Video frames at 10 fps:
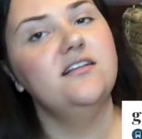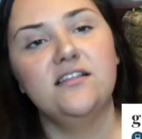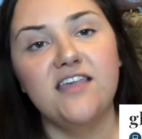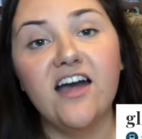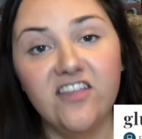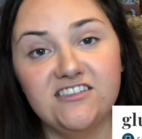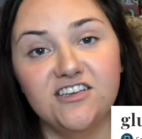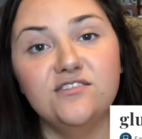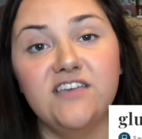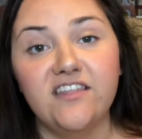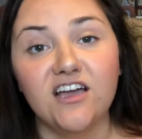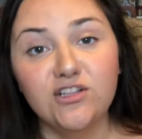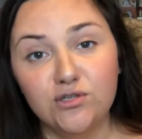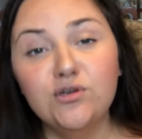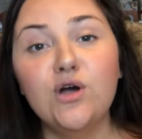Yeah, that's how you say that,
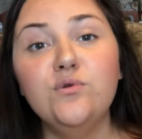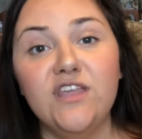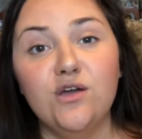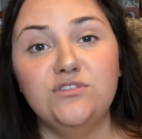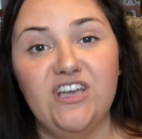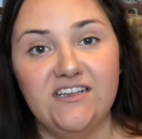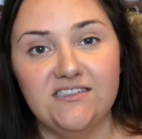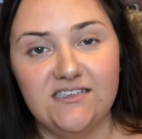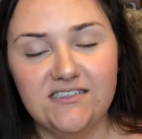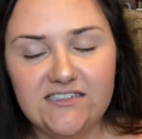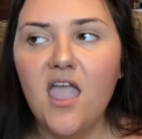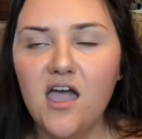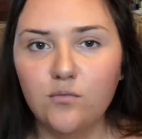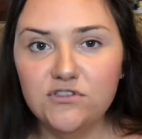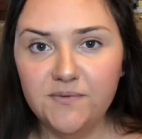gluconeogenesis.
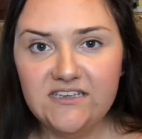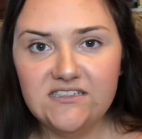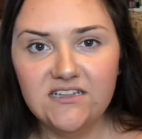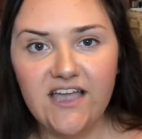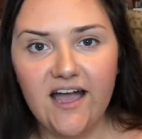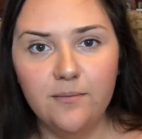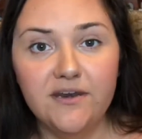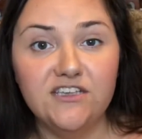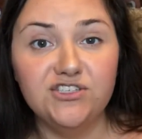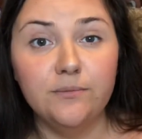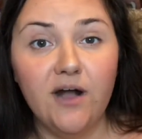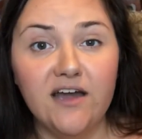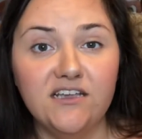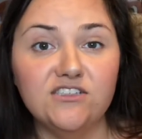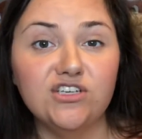And what's basically happening is your
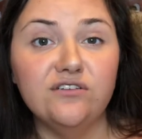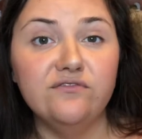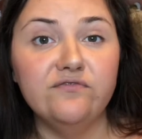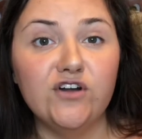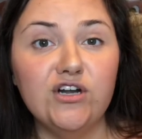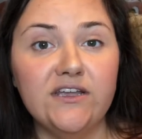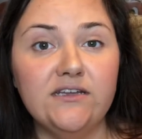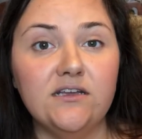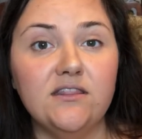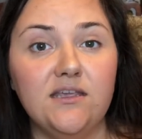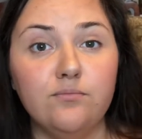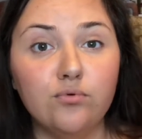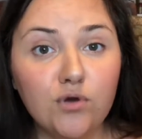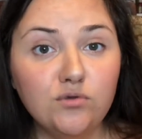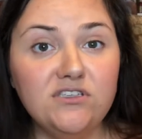body is converting the
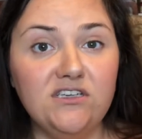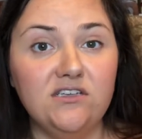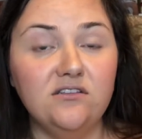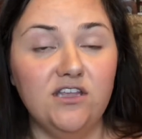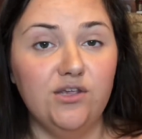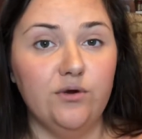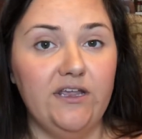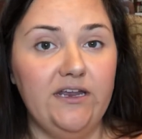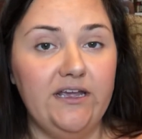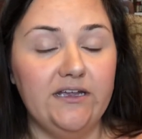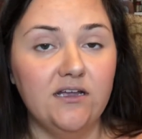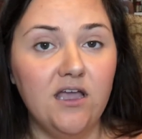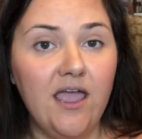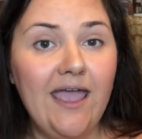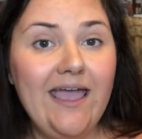protein that you are eating
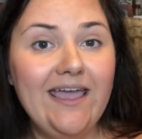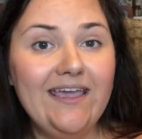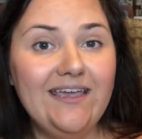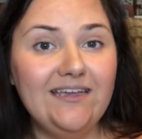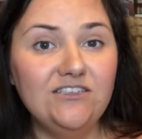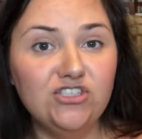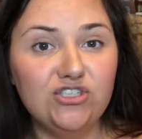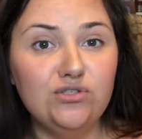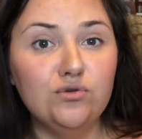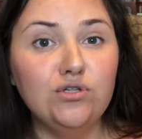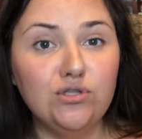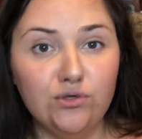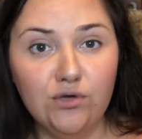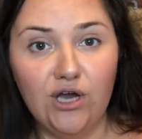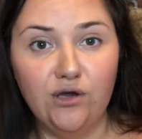into
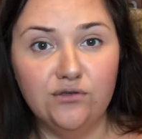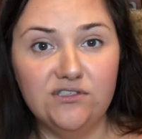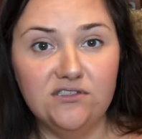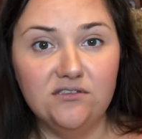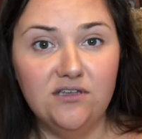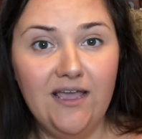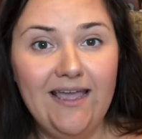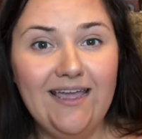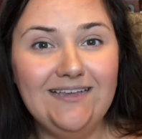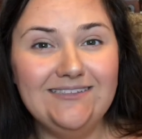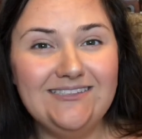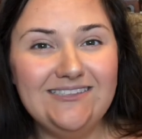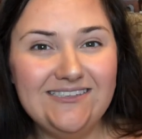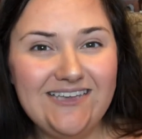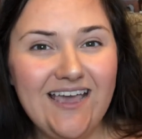glucose
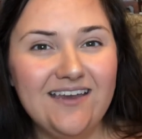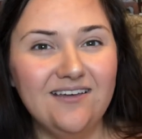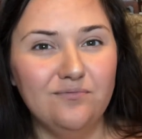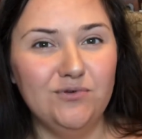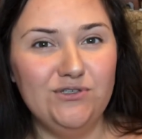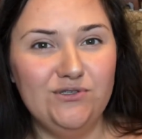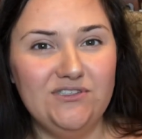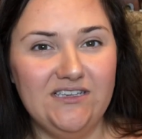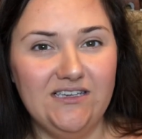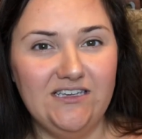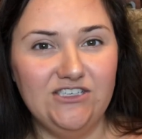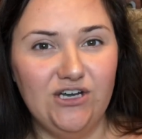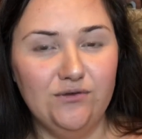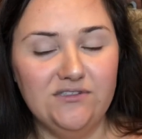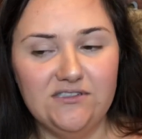instead of producing
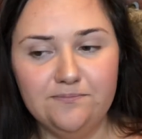ketones.